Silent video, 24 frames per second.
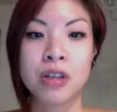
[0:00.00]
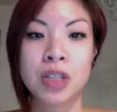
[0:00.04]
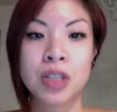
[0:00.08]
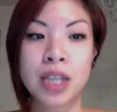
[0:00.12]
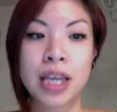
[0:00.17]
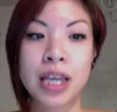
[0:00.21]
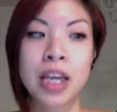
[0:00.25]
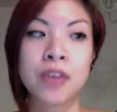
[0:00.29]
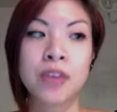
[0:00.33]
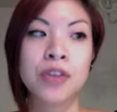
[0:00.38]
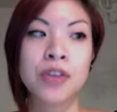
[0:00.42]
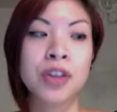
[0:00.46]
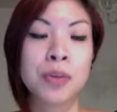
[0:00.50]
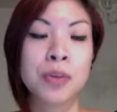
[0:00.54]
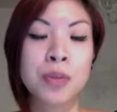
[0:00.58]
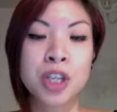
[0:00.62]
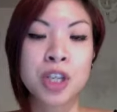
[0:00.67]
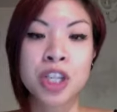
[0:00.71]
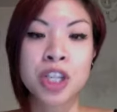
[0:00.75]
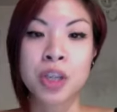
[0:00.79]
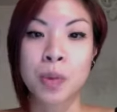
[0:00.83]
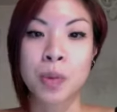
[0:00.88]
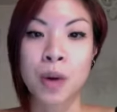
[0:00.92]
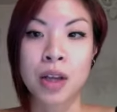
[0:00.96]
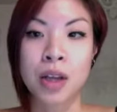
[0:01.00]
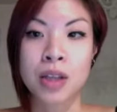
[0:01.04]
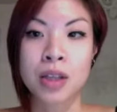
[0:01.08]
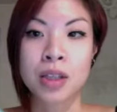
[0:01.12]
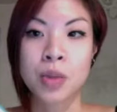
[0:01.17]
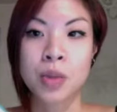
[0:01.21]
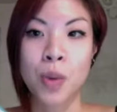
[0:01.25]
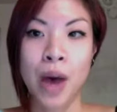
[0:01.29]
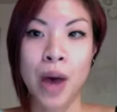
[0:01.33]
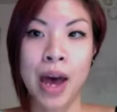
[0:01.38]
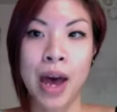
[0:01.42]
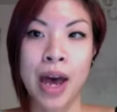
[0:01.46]
even the Misha
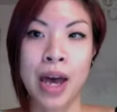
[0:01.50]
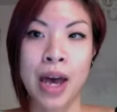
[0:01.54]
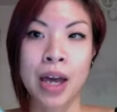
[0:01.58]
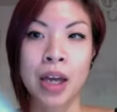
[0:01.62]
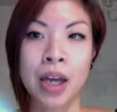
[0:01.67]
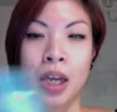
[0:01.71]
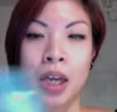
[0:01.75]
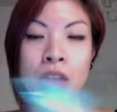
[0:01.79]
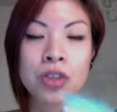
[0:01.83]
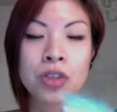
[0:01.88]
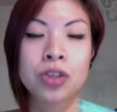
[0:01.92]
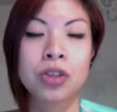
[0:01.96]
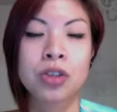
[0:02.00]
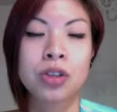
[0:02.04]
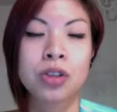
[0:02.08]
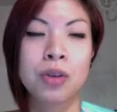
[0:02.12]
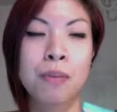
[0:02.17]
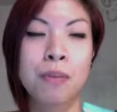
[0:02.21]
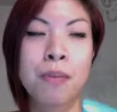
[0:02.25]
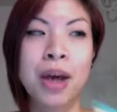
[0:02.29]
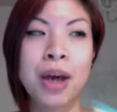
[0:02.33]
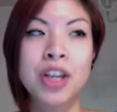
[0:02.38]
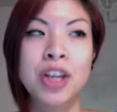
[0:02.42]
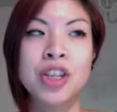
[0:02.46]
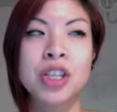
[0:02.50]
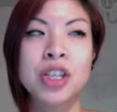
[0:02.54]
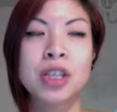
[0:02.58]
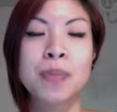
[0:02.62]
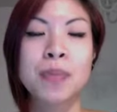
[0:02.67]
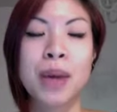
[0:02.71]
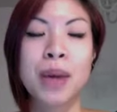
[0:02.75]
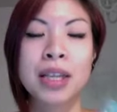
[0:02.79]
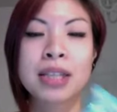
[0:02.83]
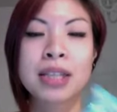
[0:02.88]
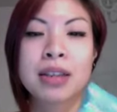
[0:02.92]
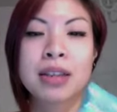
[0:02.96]
ones where it matches
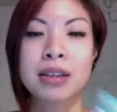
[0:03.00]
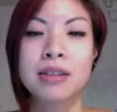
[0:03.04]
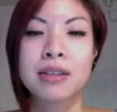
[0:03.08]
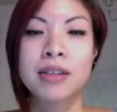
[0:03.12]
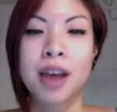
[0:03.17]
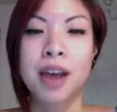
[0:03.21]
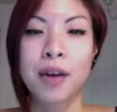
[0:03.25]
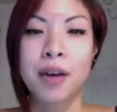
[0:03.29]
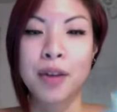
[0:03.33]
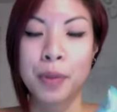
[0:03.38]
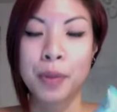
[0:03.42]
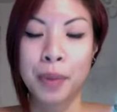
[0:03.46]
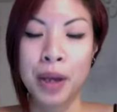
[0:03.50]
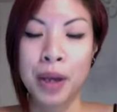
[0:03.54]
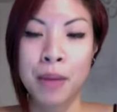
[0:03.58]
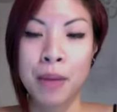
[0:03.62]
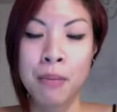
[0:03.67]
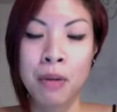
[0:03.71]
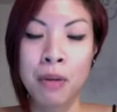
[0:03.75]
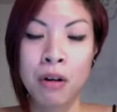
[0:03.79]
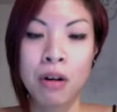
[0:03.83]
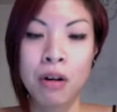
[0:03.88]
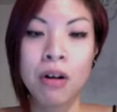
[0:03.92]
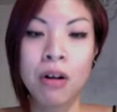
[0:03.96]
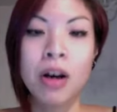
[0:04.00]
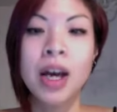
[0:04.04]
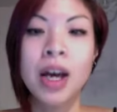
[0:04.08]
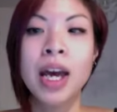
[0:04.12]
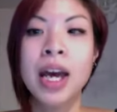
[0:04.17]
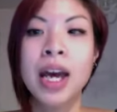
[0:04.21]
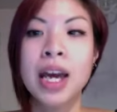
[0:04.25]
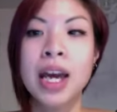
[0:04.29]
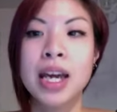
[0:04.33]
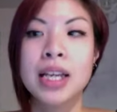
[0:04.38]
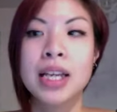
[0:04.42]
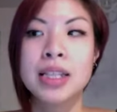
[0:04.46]
my skin tone a bit more,
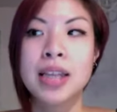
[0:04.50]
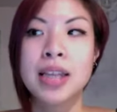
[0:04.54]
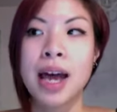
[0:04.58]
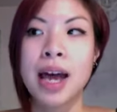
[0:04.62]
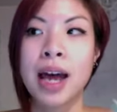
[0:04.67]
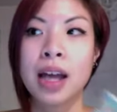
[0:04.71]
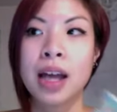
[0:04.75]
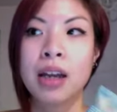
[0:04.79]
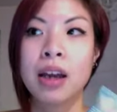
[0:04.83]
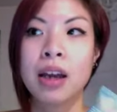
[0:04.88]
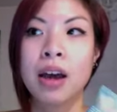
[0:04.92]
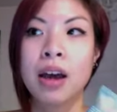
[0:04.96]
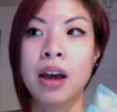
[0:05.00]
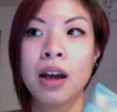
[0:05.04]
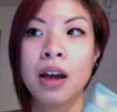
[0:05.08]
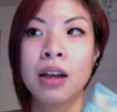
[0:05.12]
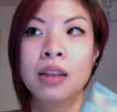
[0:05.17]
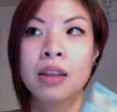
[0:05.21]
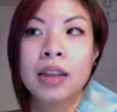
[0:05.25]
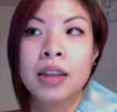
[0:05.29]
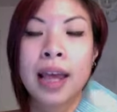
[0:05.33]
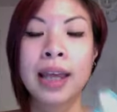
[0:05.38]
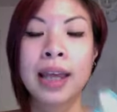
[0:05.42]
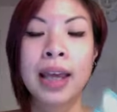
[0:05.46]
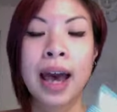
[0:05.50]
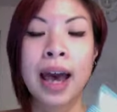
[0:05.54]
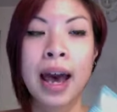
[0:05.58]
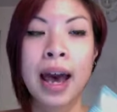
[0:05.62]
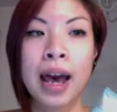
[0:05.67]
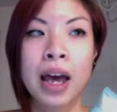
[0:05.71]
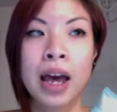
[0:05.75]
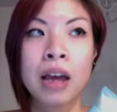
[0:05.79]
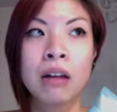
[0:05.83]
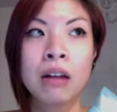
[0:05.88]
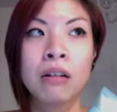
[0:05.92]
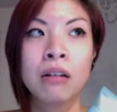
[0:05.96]
is that they
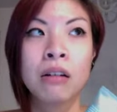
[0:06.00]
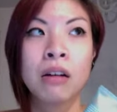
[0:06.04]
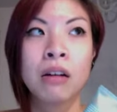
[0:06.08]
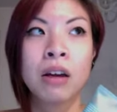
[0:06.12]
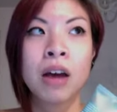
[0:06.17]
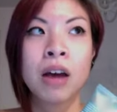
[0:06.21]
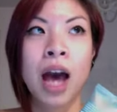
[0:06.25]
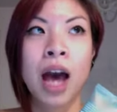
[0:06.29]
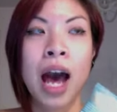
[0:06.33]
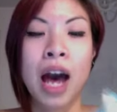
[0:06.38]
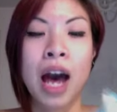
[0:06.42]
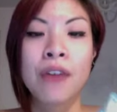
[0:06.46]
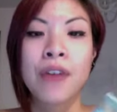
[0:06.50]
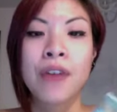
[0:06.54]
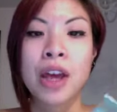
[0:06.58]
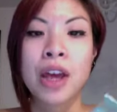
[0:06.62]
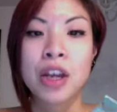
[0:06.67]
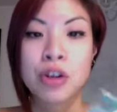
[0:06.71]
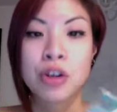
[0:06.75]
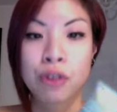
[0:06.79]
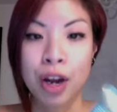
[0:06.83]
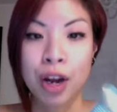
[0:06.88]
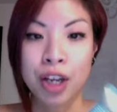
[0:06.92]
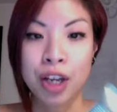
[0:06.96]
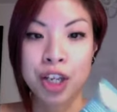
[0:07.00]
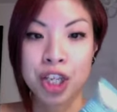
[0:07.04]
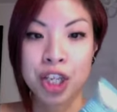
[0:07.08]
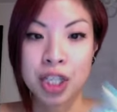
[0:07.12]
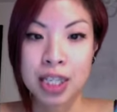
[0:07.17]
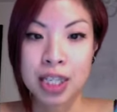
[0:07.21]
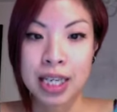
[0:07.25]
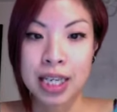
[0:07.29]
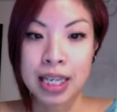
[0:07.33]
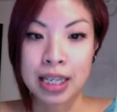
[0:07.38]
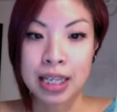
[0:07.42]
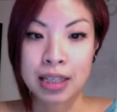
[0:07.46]
can have a greyish
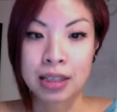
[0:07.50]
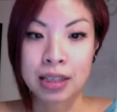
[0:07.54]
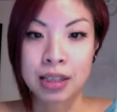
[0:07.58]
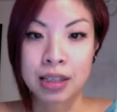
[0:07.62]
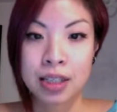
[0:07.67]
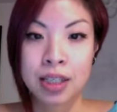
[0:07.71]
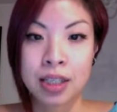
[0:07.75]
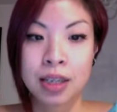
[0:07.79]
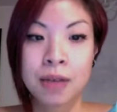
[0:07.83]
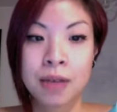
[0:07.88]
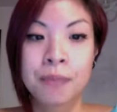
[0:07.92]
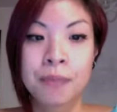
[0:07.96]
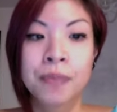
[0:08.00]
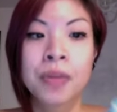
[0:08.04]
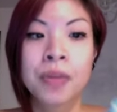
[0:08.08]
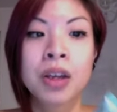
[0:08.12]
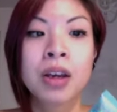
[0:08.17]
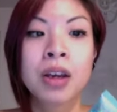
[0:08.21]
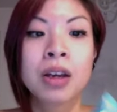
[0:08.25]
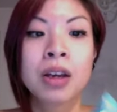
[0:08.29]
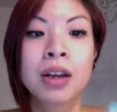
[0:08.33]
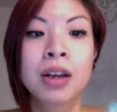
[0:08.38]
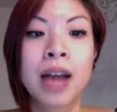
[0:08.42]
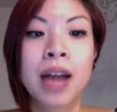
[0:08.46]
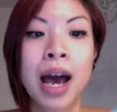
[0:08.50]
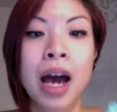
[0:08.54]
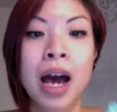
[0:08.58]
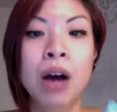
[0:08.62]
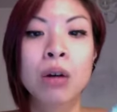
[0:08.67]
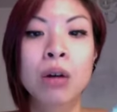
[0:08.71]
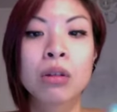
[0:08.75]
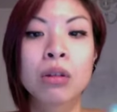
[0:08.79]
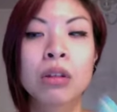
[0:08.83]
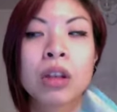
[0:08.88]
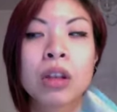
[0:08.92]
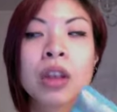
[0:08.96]
tint.
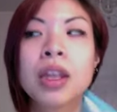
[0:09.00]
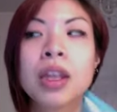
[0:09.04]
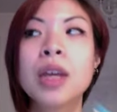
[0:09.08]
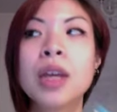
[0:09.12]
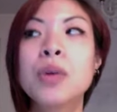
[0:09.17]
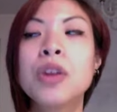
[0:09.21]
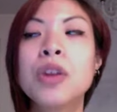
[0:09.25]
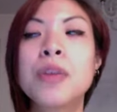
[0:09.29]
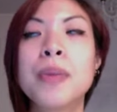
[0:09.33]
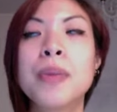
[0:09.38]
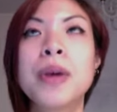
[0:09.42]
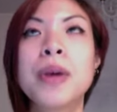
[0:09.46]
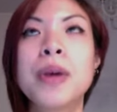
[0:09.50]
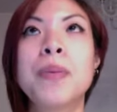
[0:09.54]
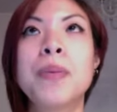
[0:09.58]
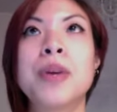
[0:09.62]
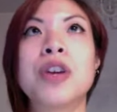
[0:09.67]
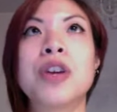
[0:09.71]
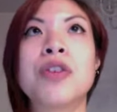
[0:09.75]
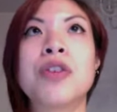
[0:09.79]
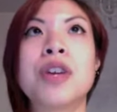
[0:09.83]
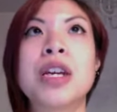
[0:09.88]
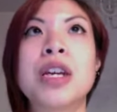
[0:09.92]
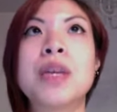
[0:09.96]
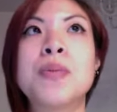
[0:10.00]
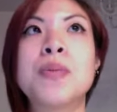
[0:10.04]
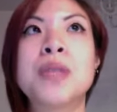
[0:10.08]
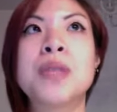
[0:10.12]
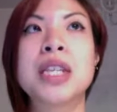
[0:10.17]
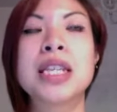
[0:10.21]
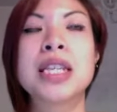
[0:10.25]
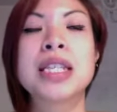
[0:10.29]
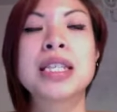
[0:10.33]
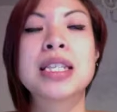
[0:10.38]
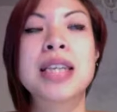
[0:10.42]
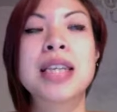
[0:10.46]
Now, the thing with BB creams
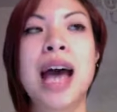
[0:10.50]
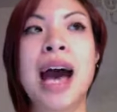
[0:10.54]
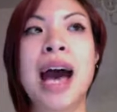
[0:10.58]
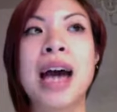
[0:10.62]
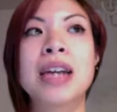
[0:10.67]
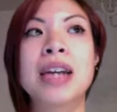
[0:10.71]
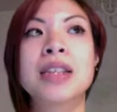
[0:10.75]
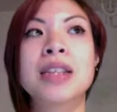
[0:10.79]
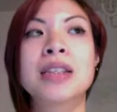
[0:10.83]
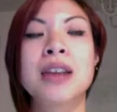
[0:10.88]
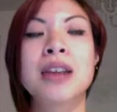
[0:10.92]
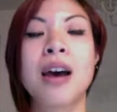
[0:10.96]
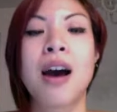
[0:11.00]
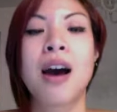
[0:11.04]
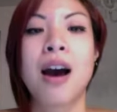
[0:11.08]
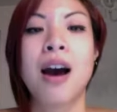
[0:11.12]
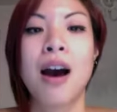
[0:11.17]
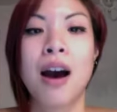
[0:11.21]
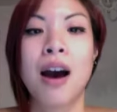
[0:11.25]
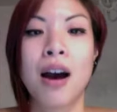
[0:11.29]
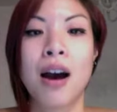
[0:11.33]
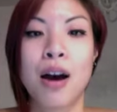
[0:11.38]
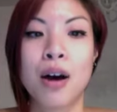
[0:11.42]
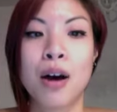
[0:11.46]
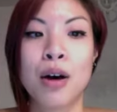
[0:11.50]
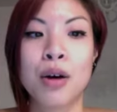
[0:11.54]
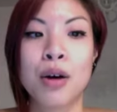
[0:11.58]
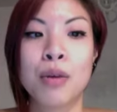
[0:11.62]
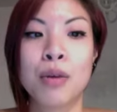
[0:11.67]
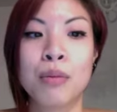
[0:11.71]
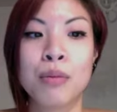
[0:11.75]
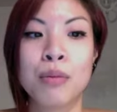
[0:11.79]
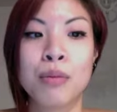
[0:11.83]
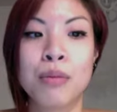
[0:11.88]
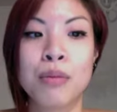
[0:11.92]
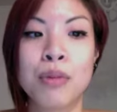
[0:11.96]
is that
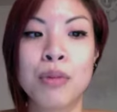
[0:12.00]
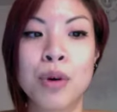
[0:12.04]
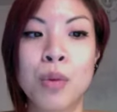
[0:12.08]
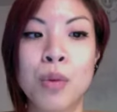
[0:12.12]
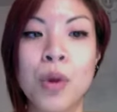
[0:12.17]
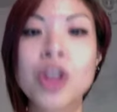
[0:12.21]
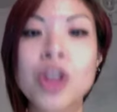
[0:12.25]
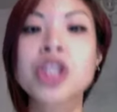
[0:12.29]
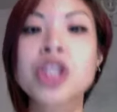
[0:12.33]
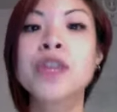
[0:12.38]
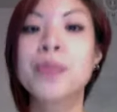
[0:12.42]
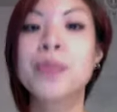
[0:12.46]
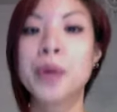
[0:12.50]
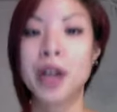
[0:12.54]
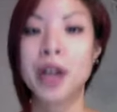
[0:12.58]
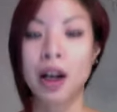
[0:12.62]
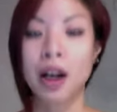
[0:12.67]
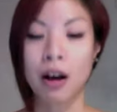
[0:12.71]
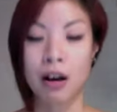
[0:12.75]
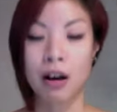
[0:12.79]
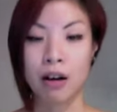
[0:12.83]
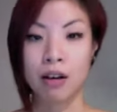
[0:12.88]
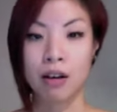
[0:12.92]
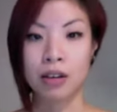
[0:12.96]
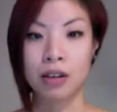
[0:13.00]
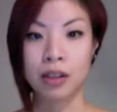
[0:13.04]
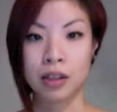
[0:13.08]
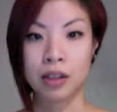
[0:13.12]
once you put it on,